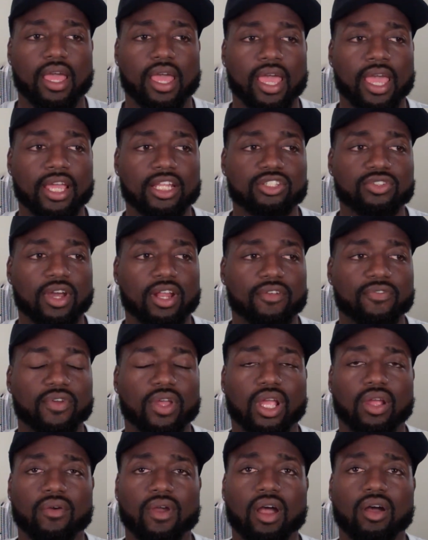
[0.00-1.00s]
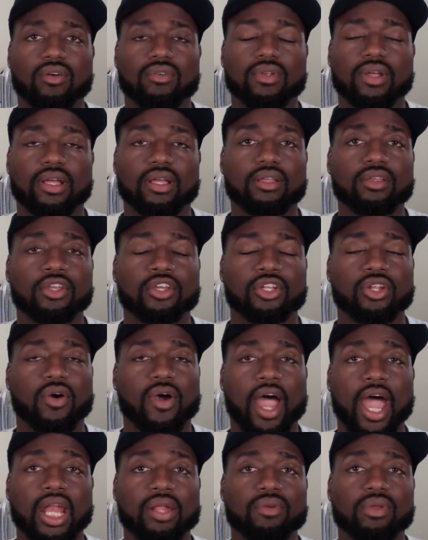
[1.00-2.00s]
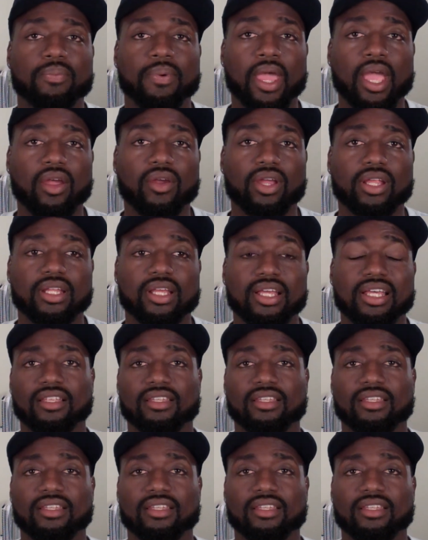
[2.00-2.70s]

and trying to figure out, you know, how to repair it.